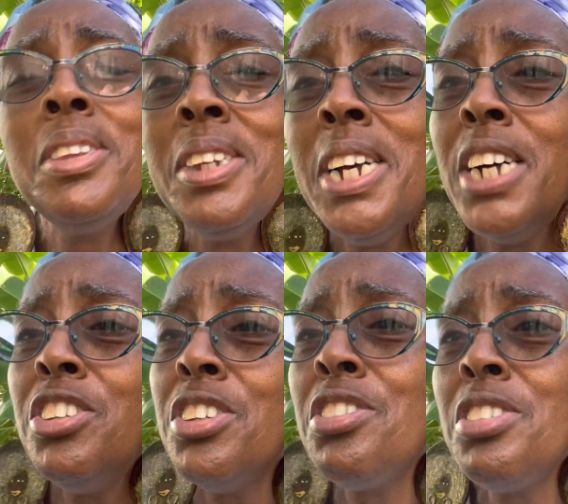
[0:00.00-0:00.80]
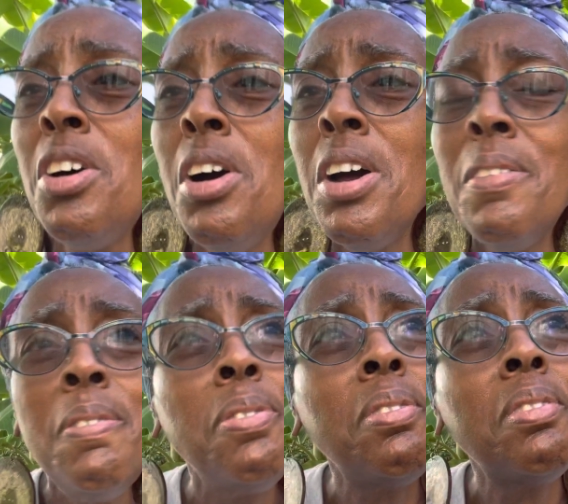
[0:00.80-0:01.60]
I just saw
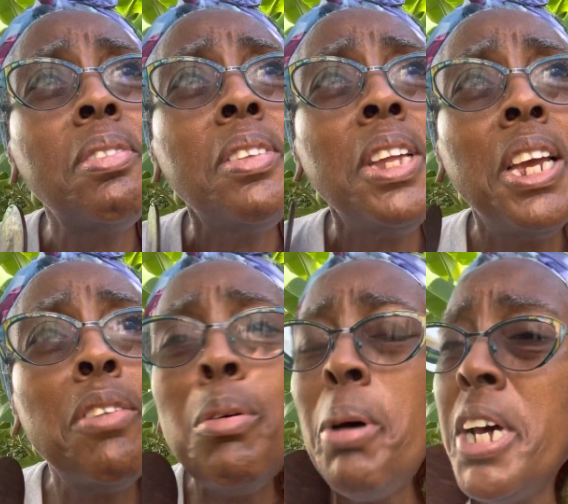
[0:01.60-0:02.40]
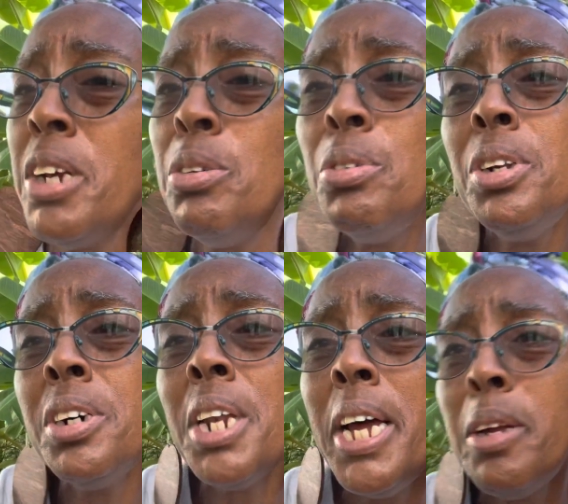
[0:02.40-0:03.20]
everybody who looked
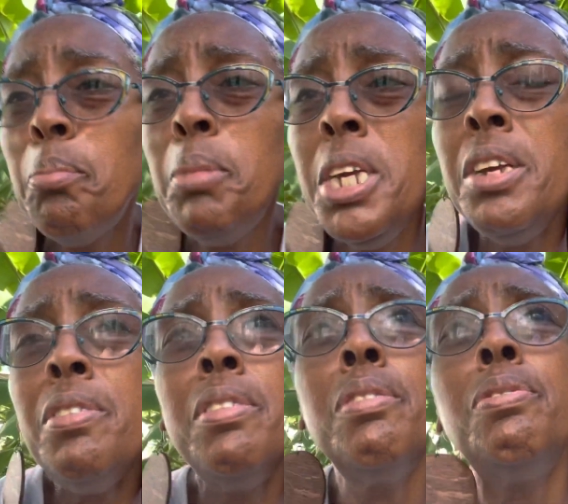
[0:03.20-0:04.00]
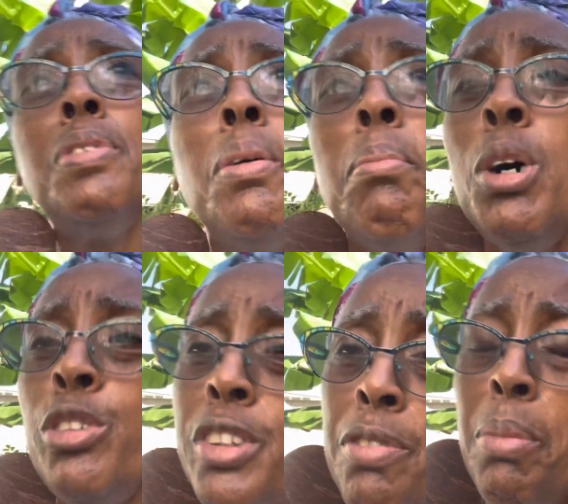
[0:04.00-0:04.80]
like me for
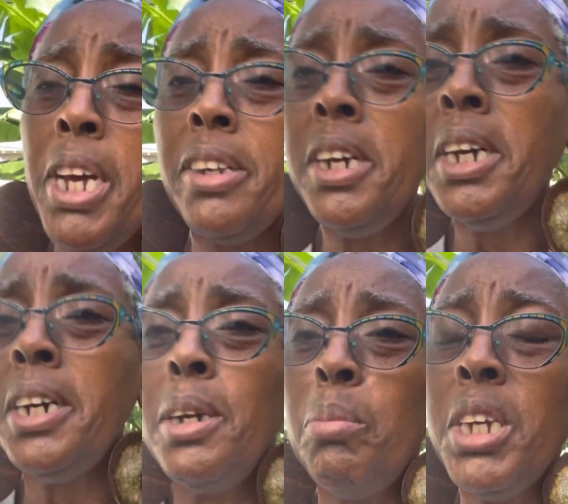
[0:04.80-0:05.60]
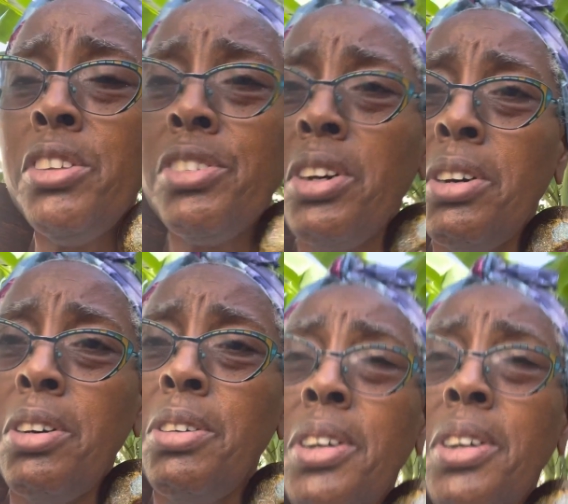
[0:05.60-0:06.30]
most of my time, that's all.